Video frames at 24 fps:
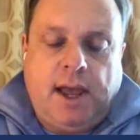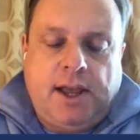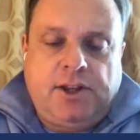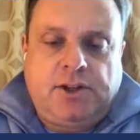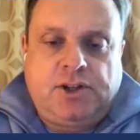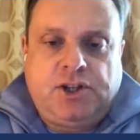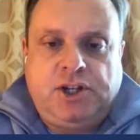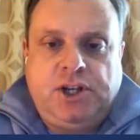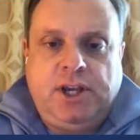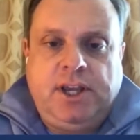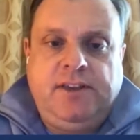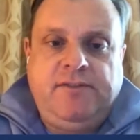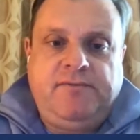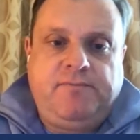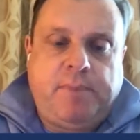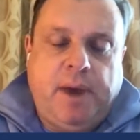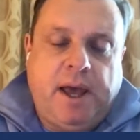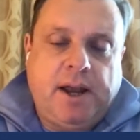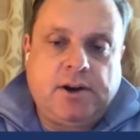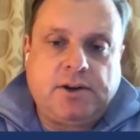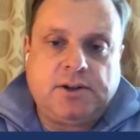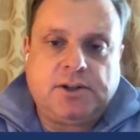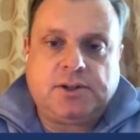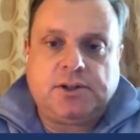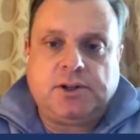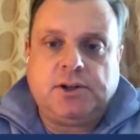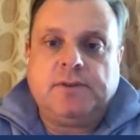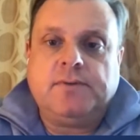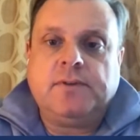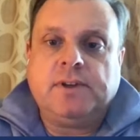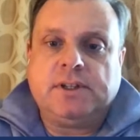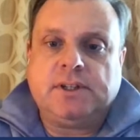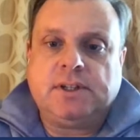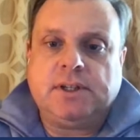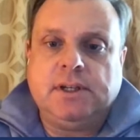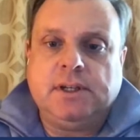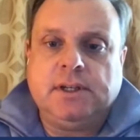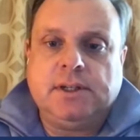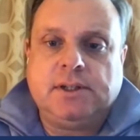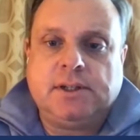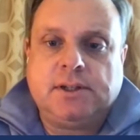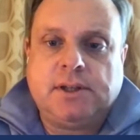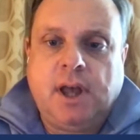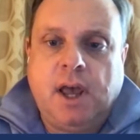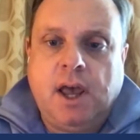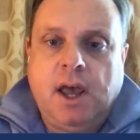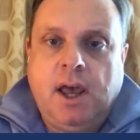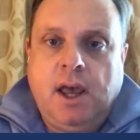achieve better
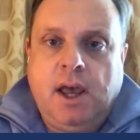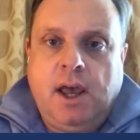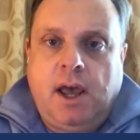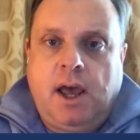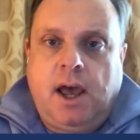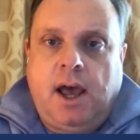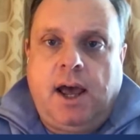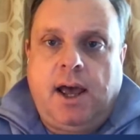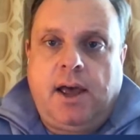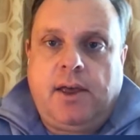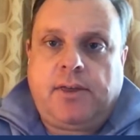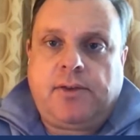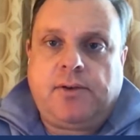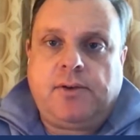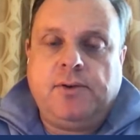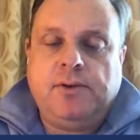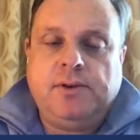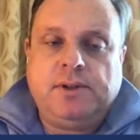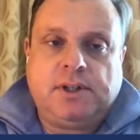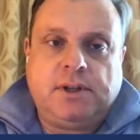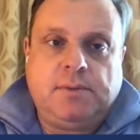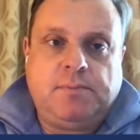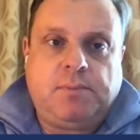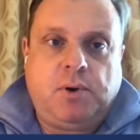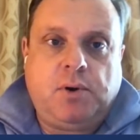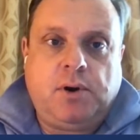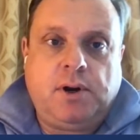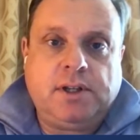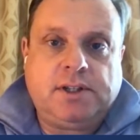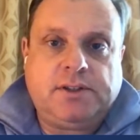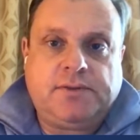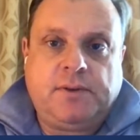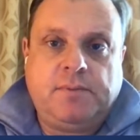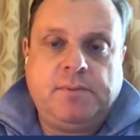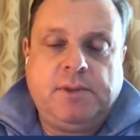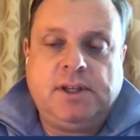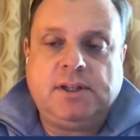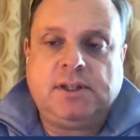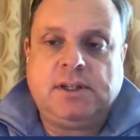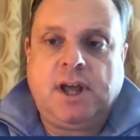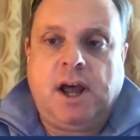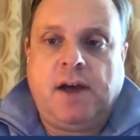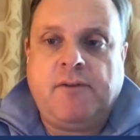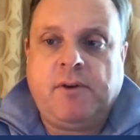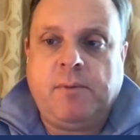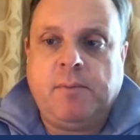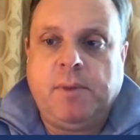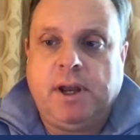services through supports from this
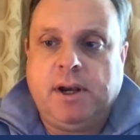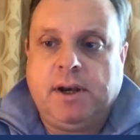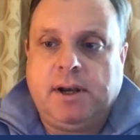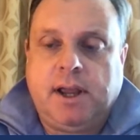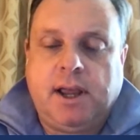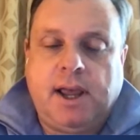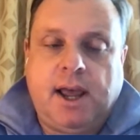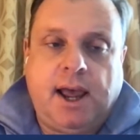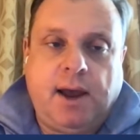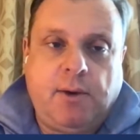government.